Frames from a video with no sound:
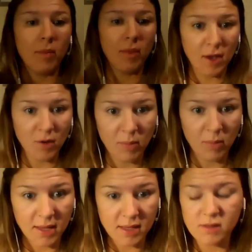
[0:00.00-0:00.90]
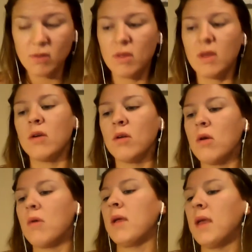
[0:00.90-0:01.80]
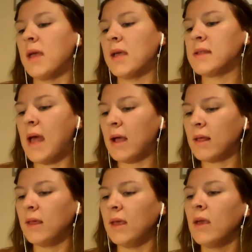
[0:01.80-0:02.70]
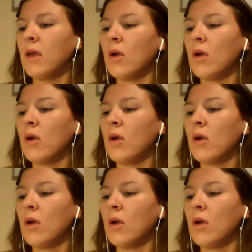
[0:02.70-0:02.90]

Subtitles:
plate your plates so that you're knowing exactly